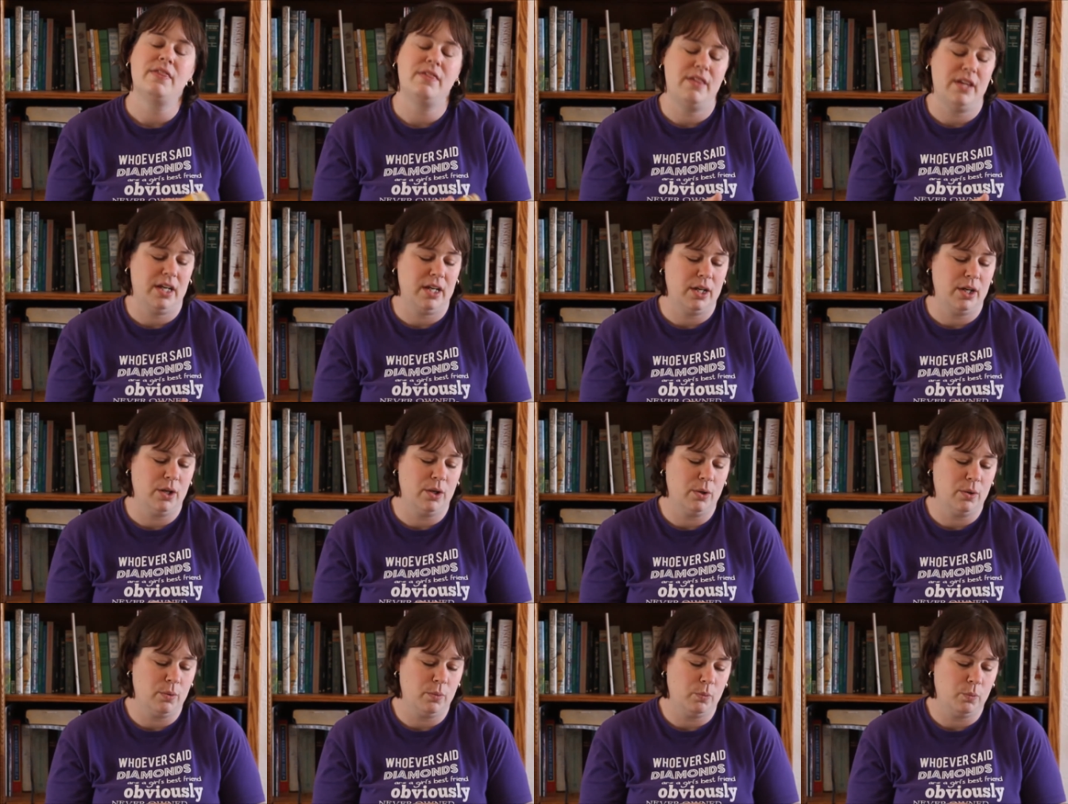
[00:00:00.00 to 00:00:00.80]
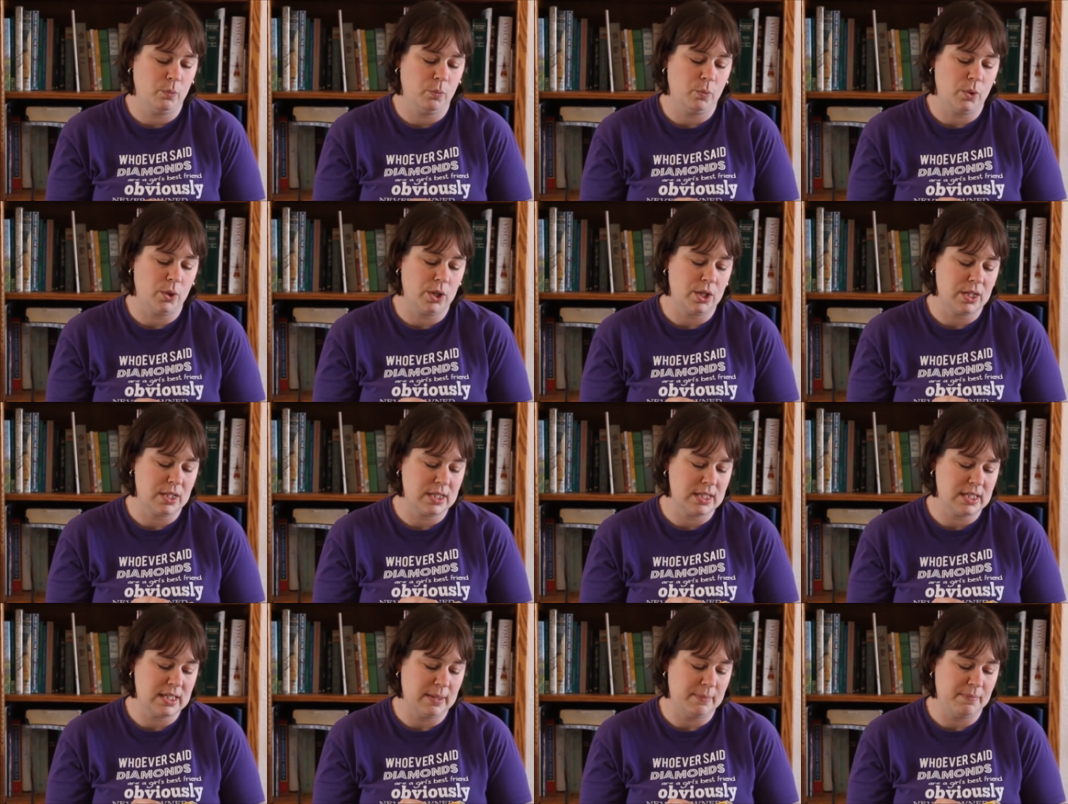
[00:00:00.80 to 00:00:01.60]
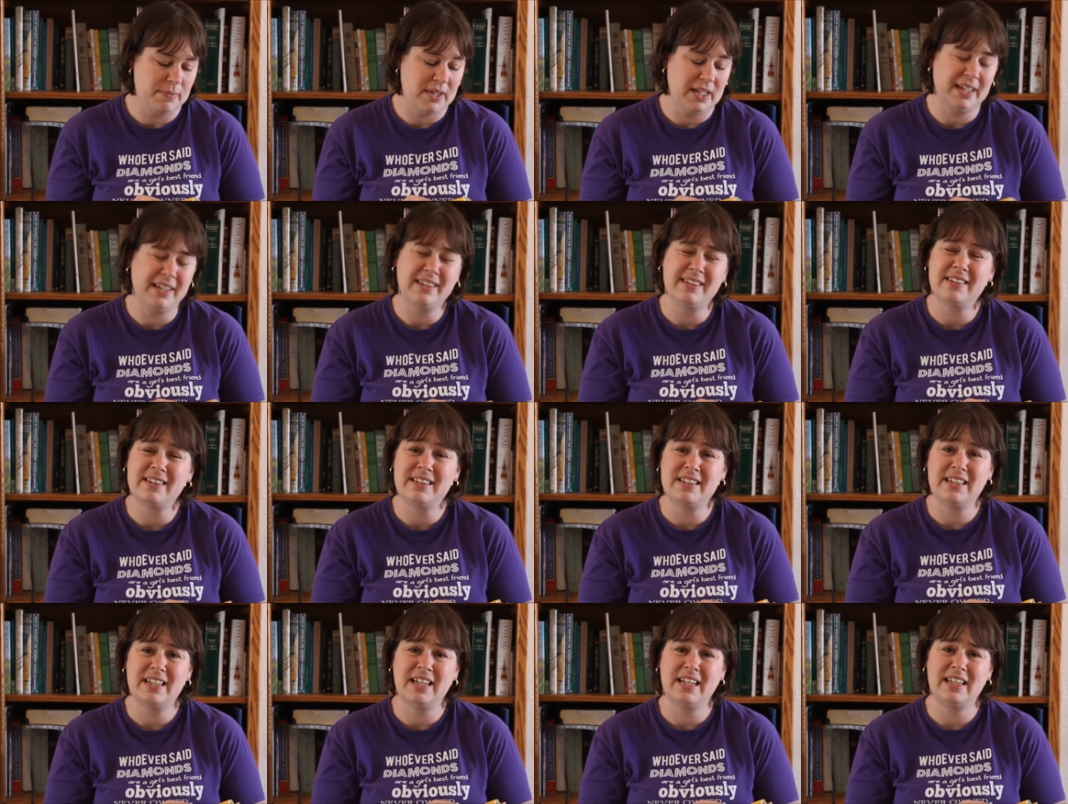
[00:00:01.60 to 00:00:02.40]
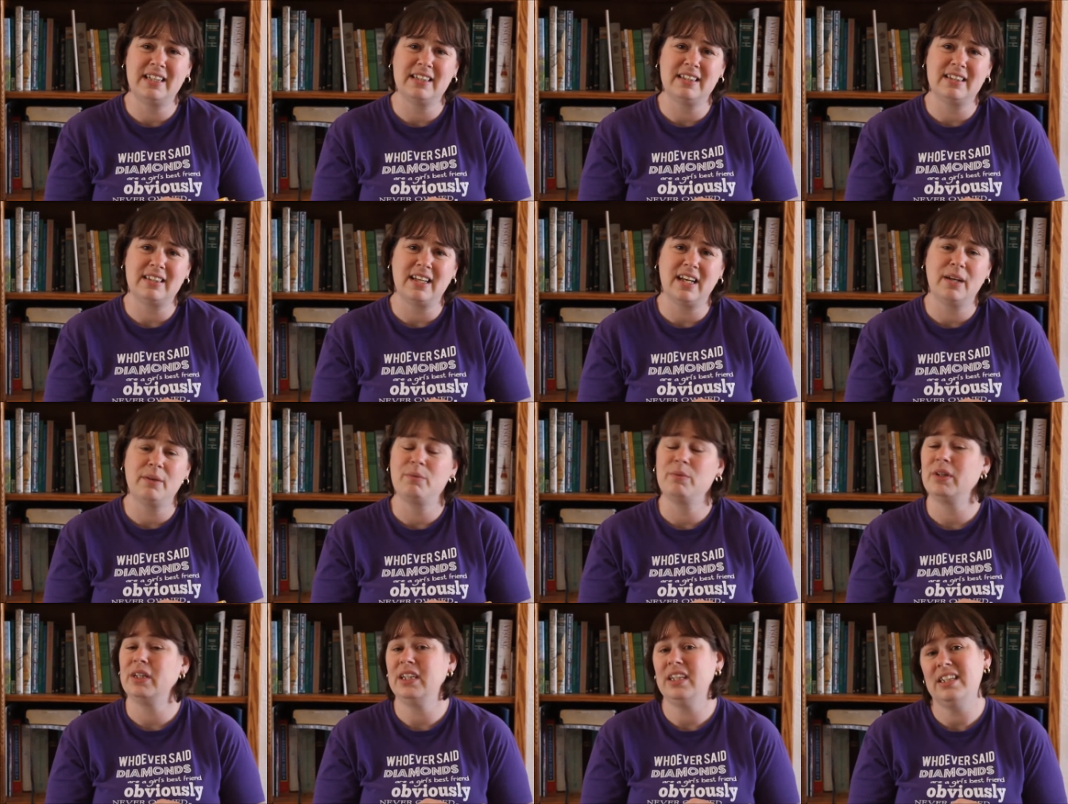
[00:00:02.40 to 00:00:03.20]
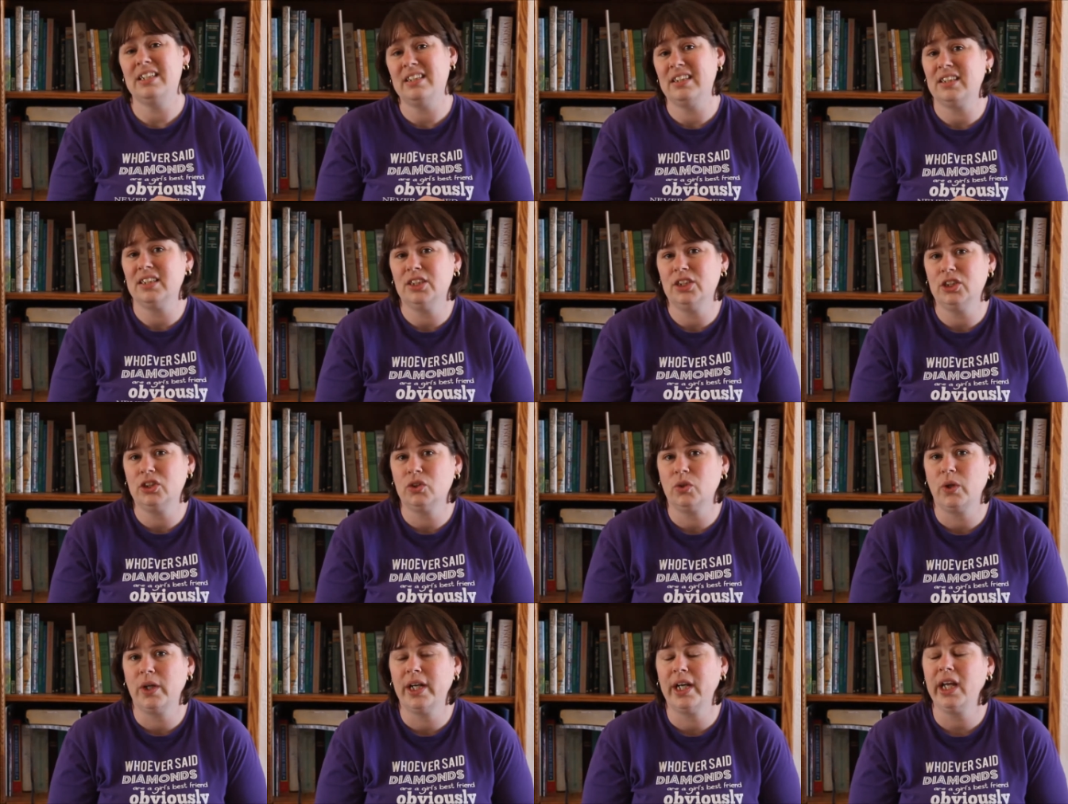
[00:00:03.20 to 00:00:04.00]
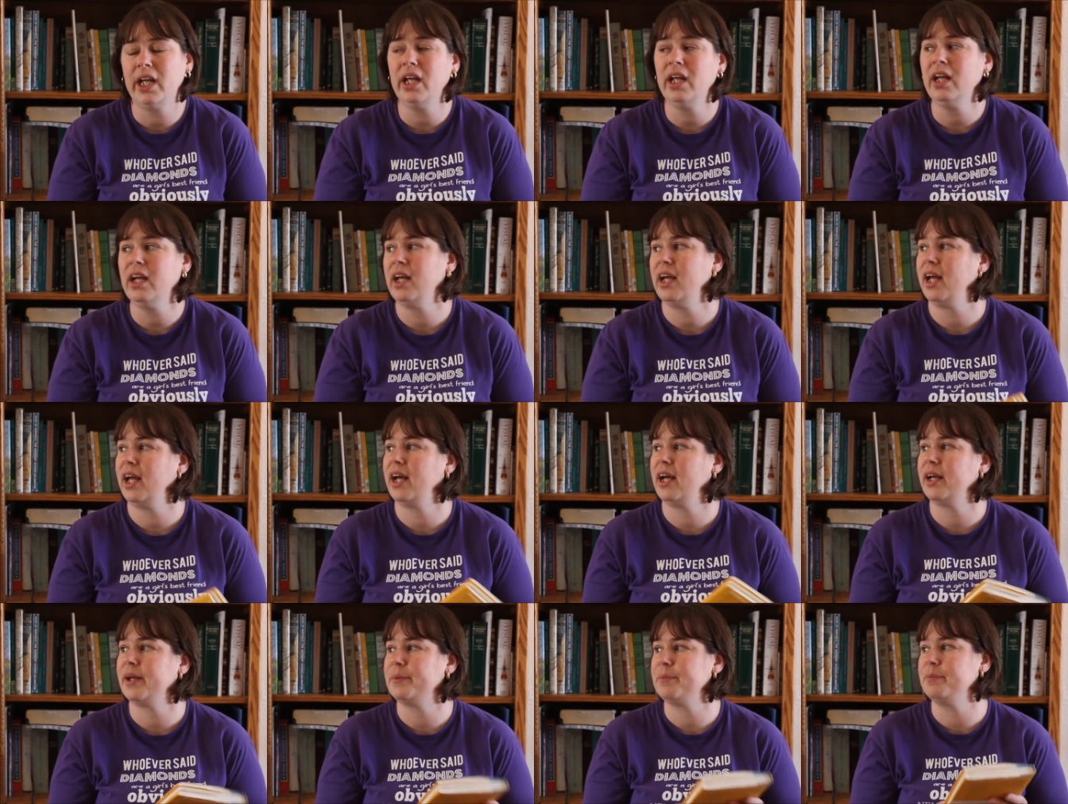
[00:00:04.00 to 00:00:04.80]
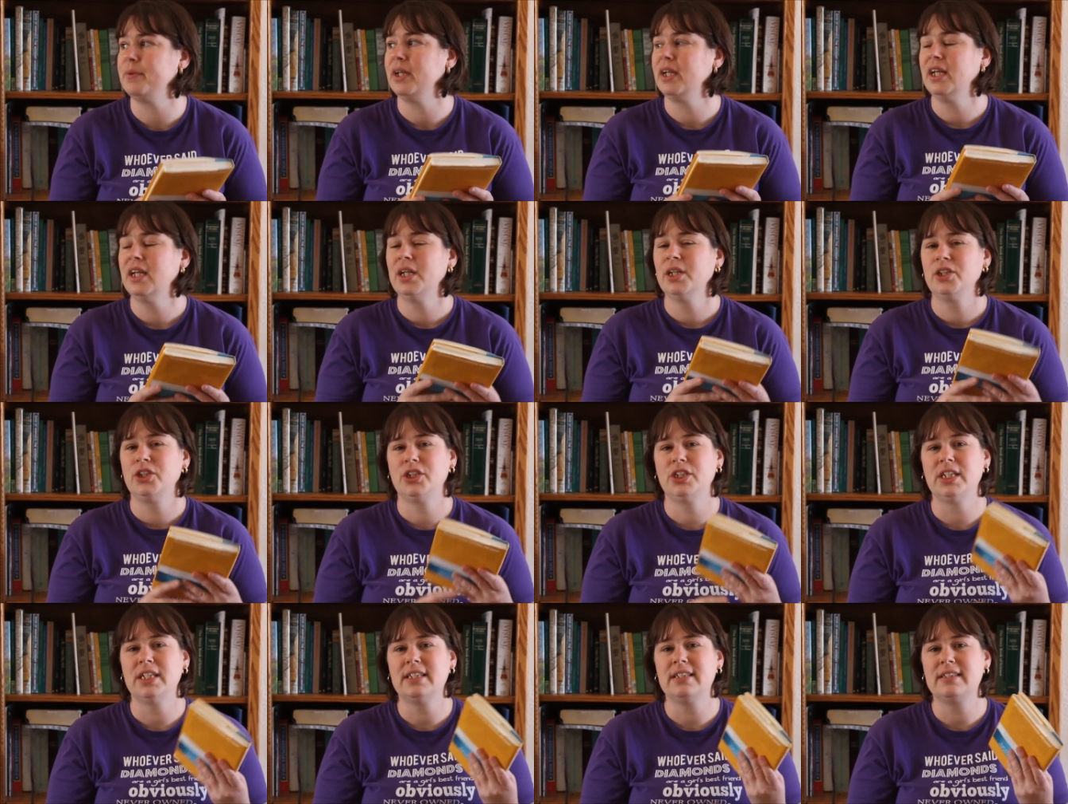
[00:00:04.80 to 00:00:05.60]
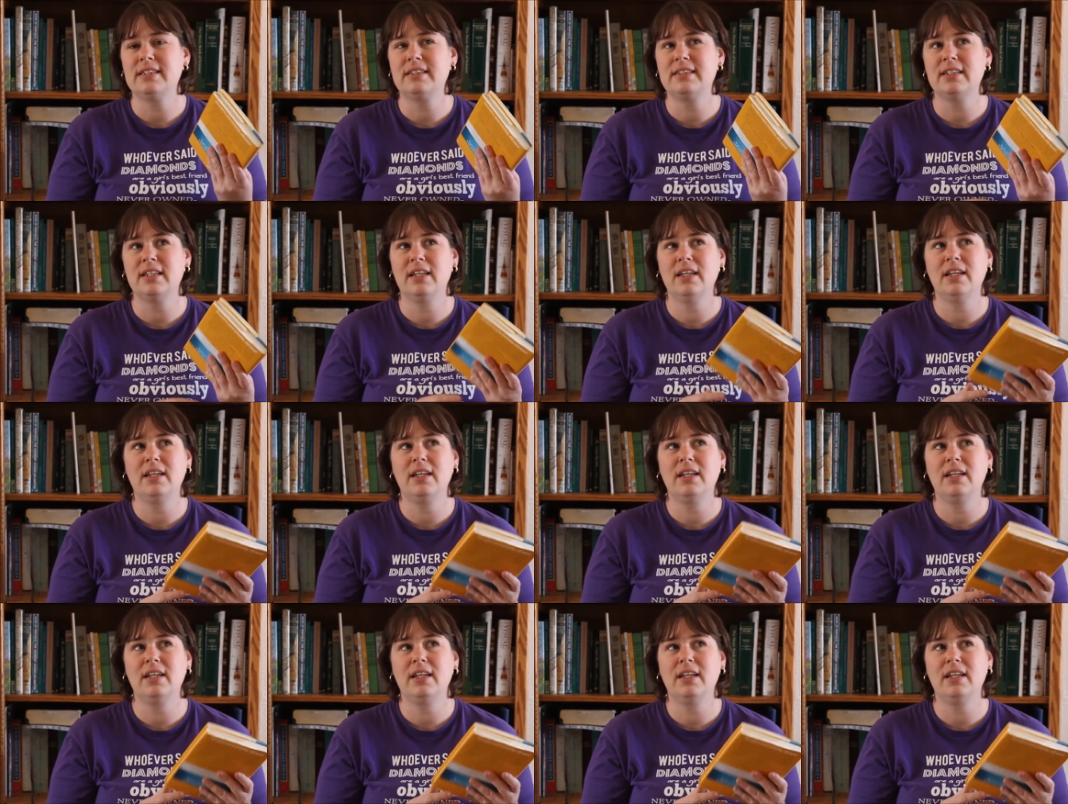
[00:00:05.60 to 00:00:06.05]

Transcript: there were some things that I really did enjoy. Just